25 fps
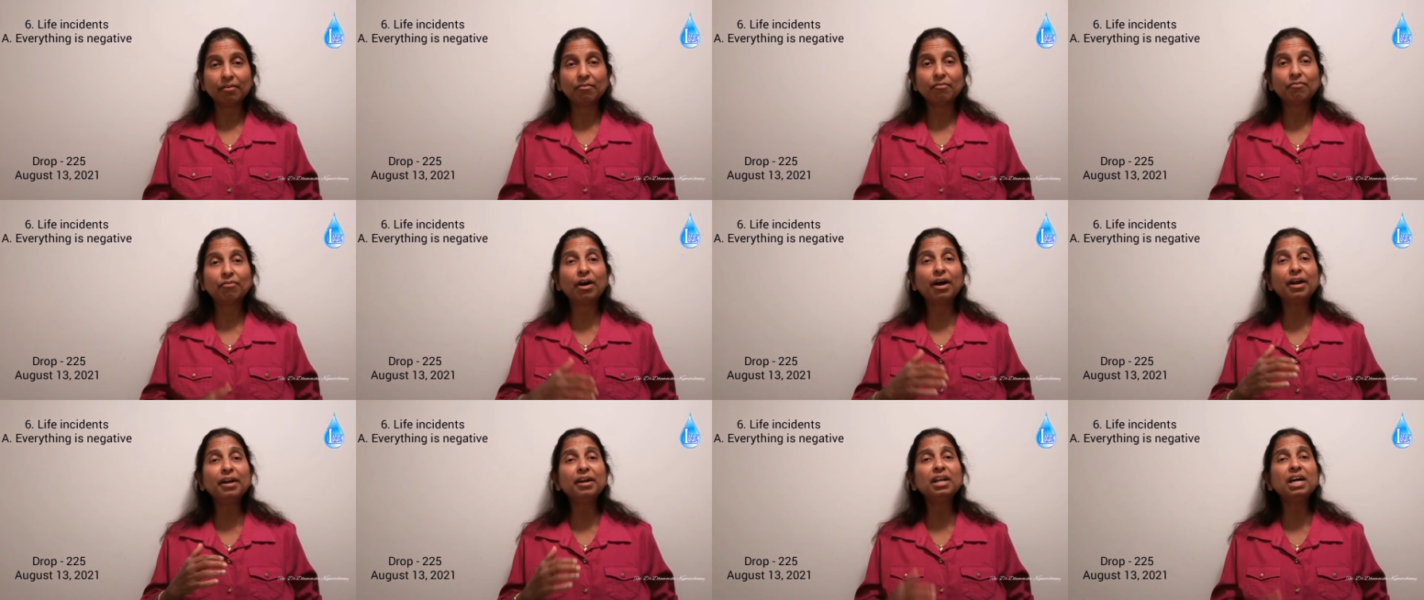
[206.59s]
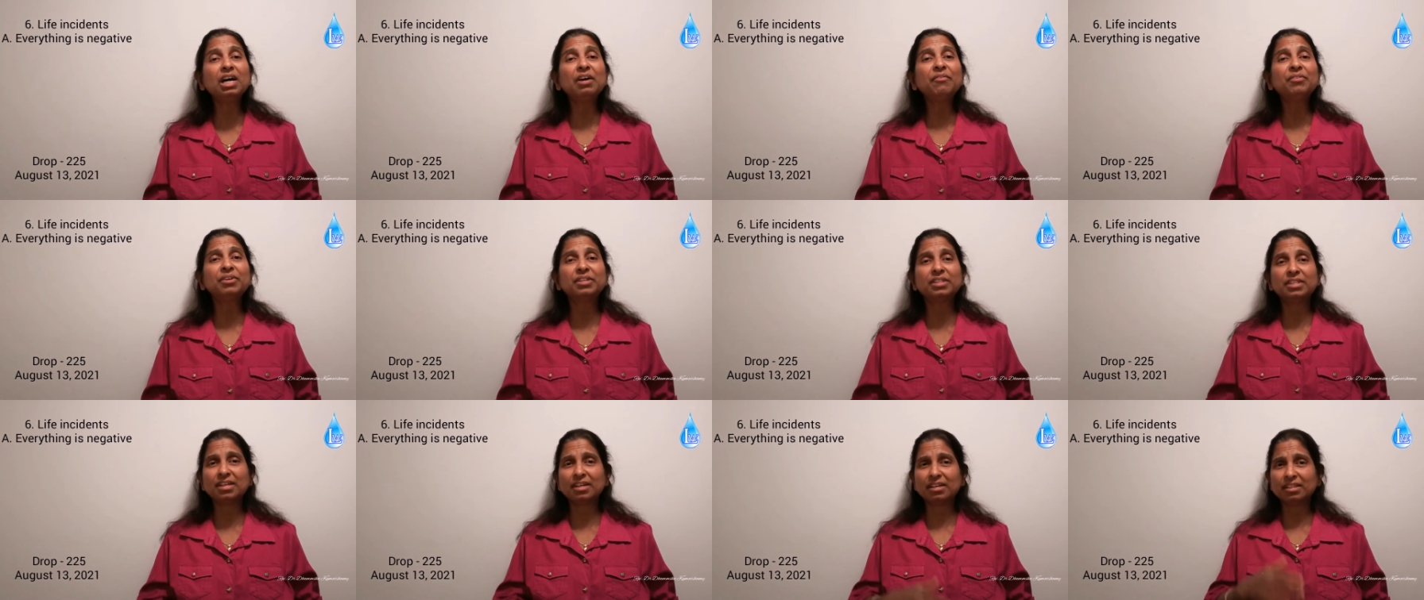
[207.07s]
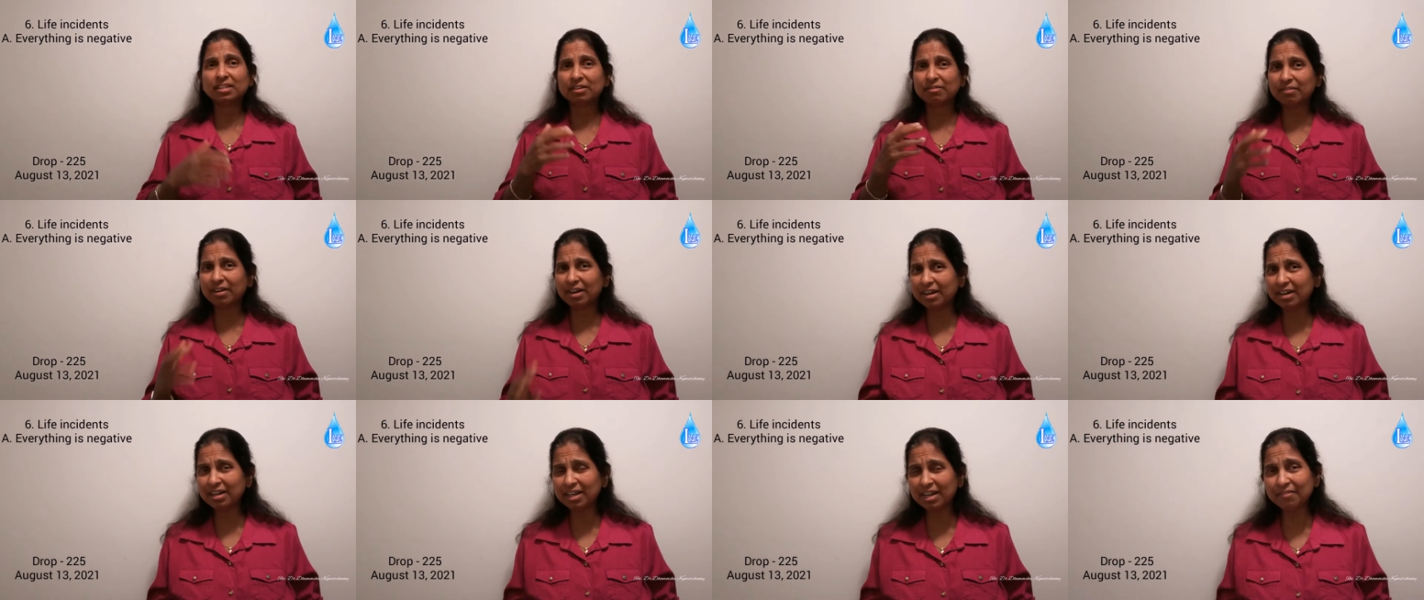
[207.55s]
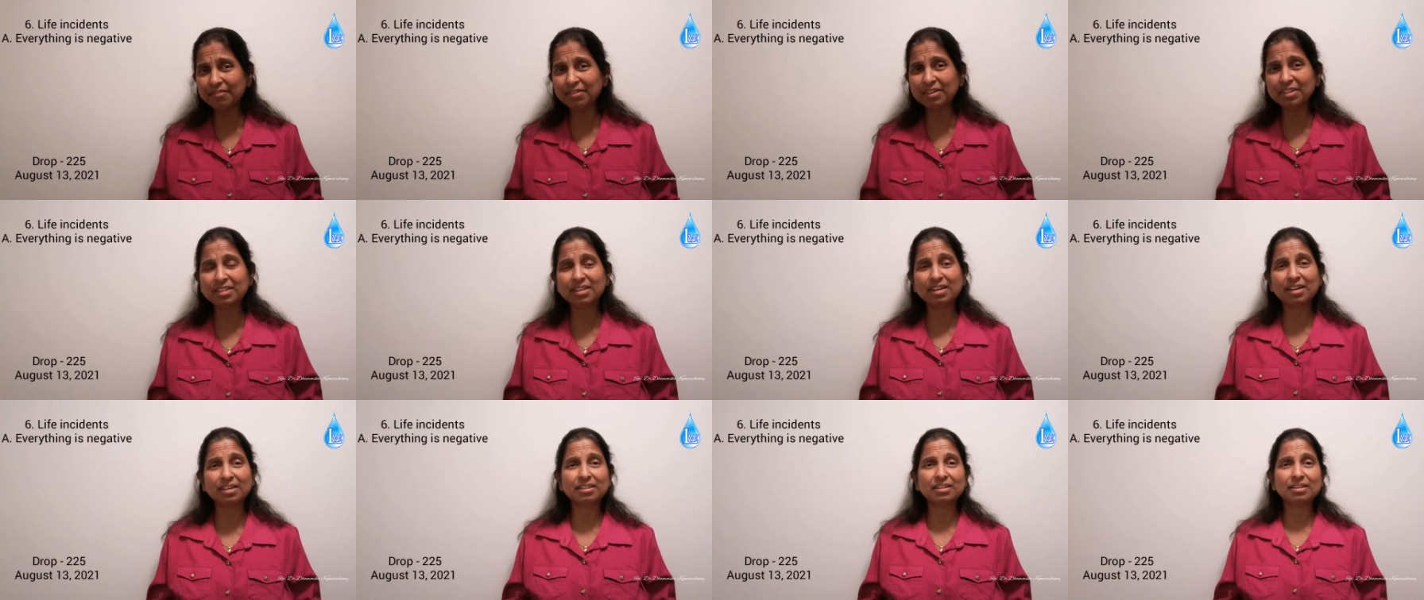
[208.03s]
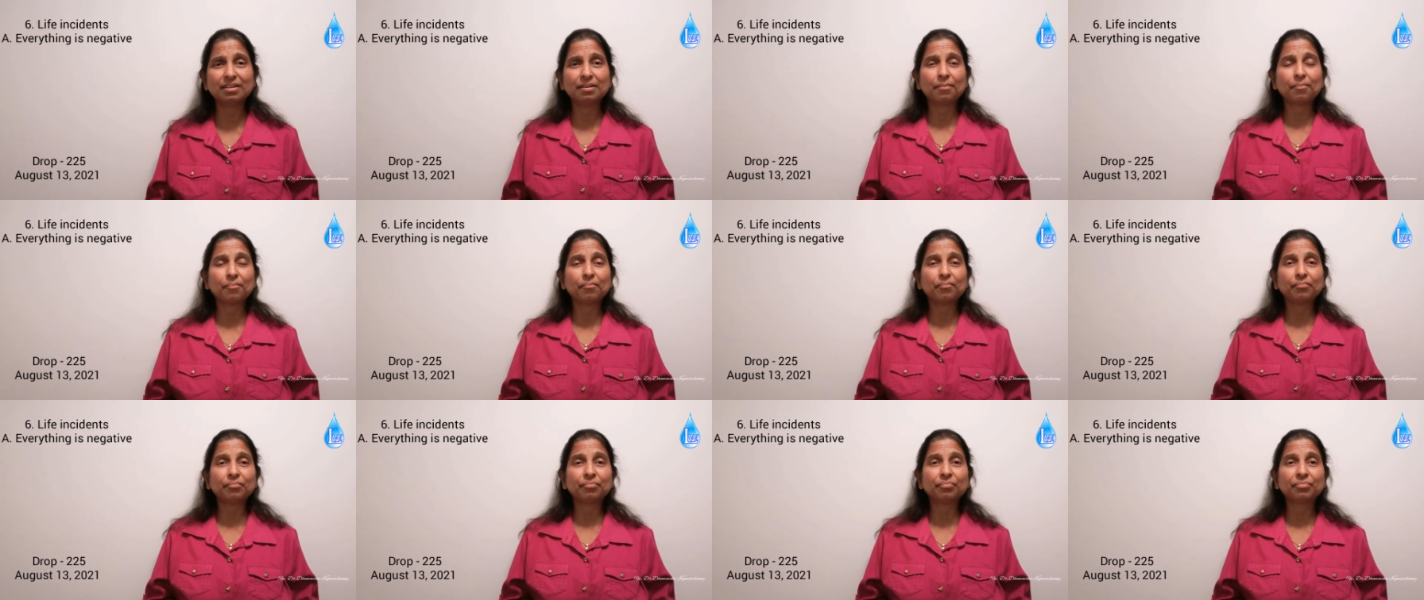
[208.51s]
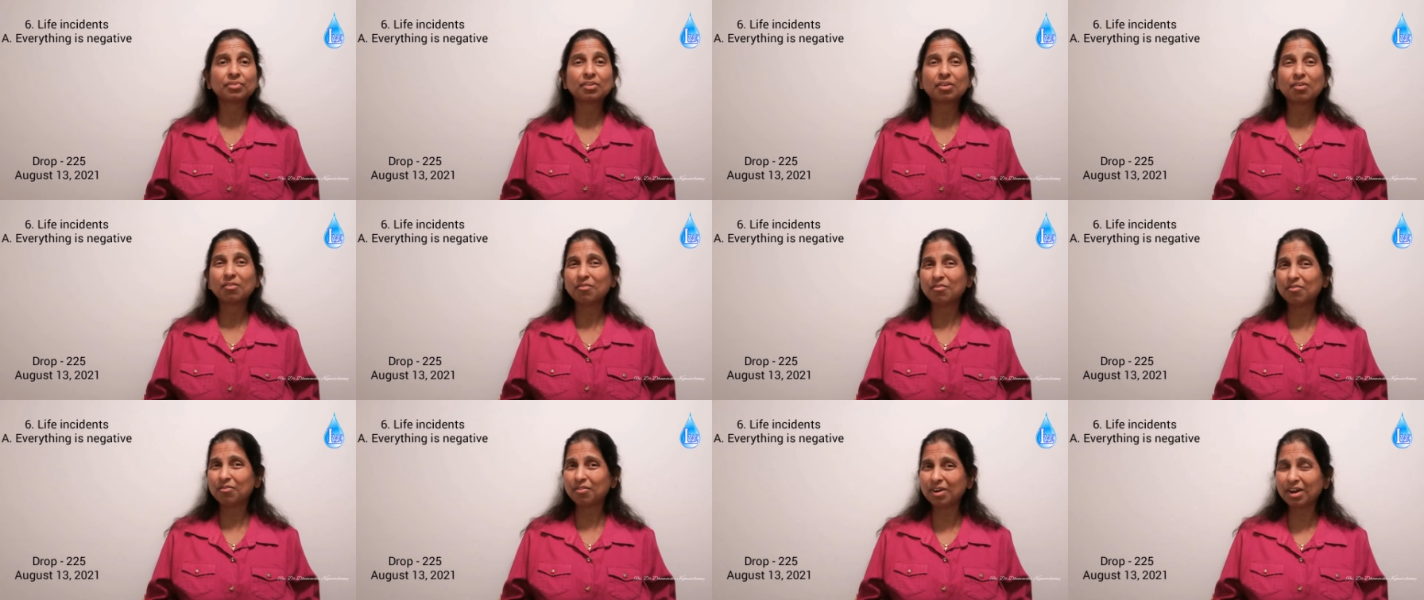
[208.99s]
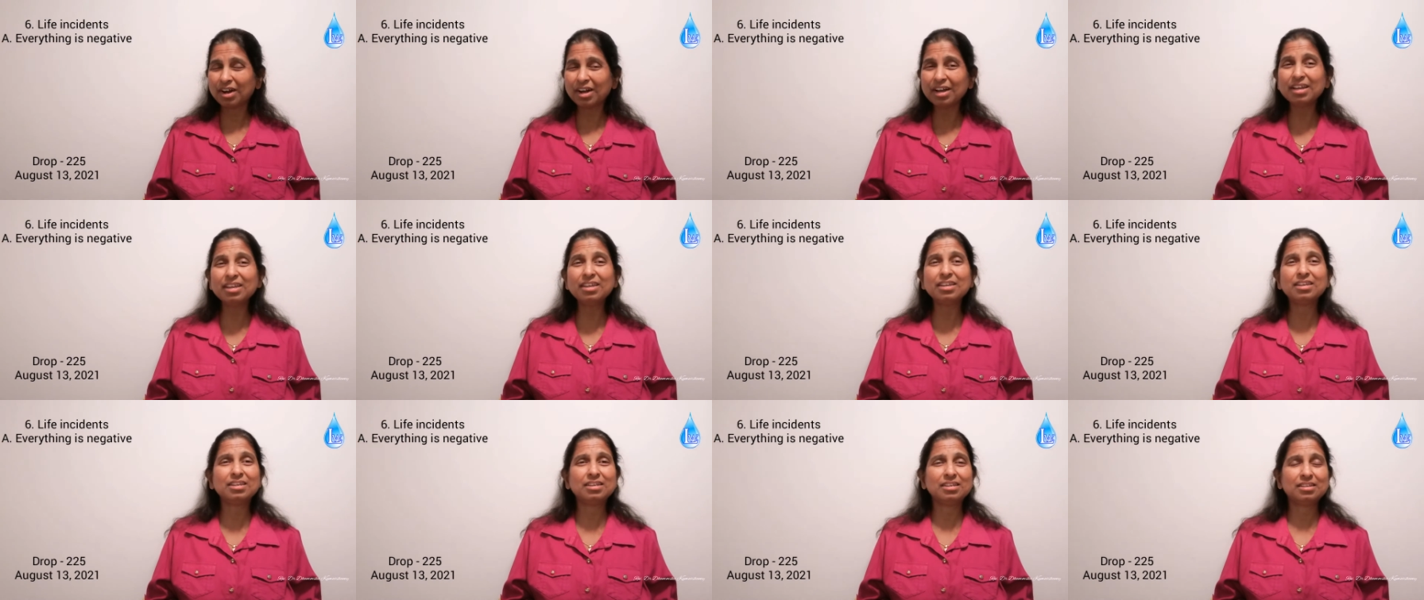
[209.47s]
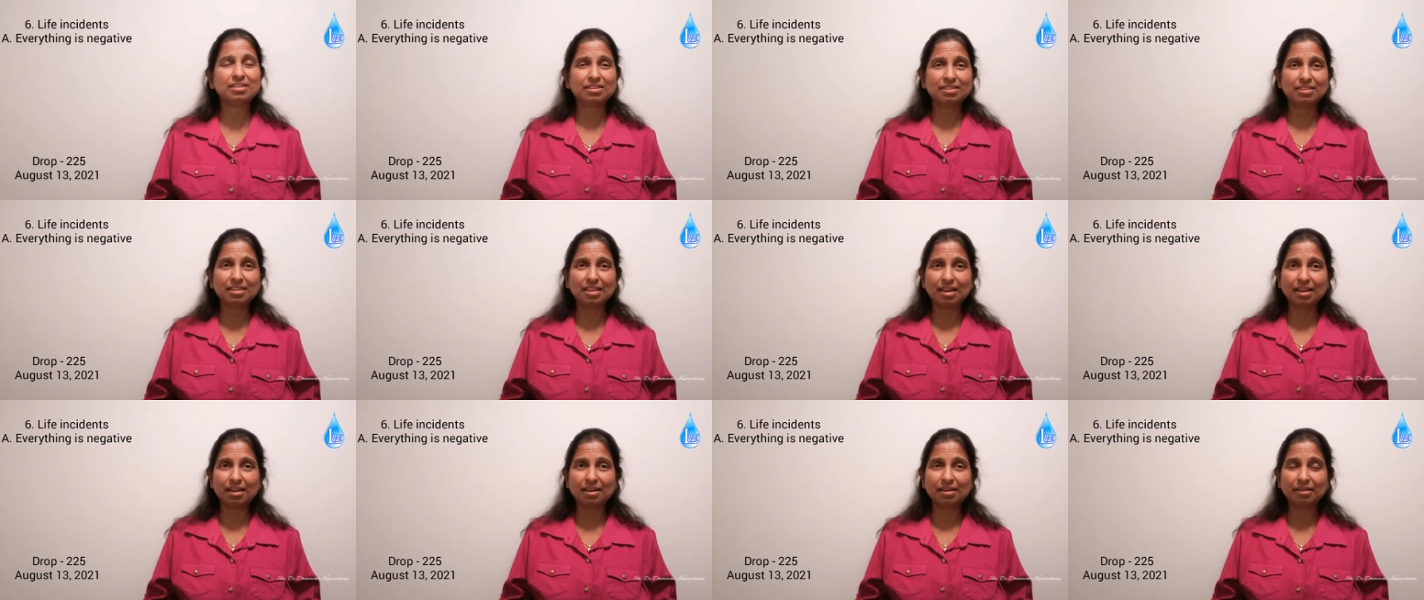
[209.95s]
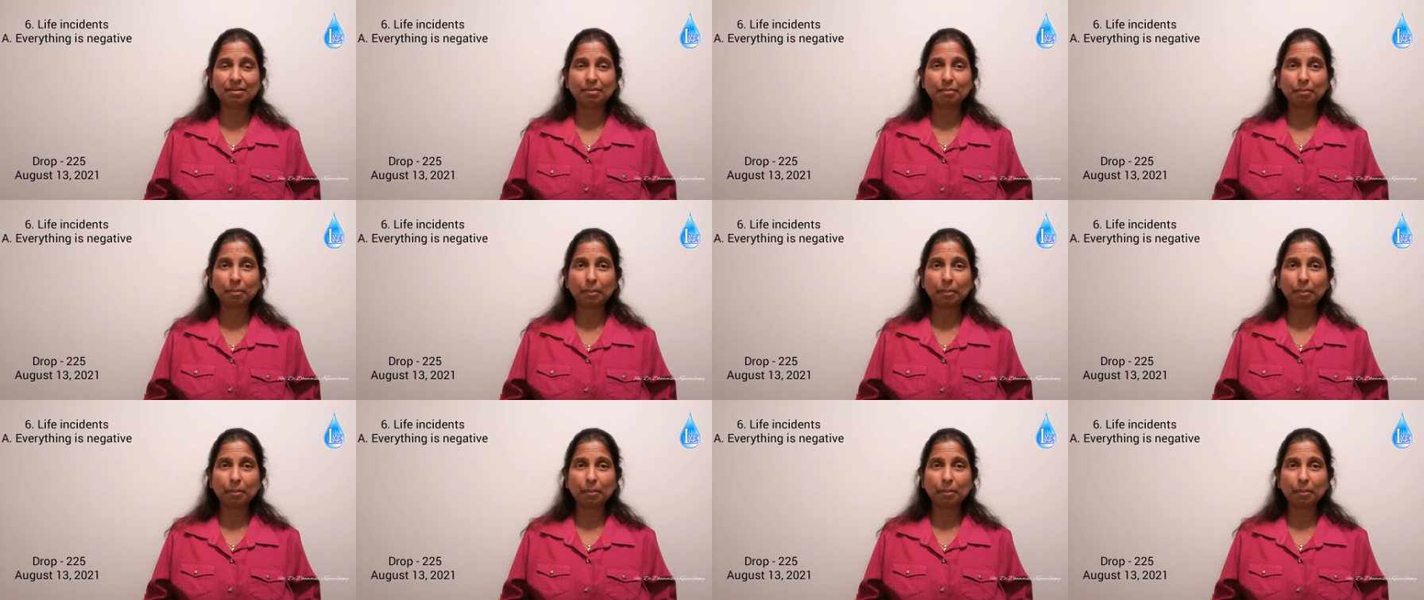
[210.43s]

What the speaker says: one after the other. Why is that?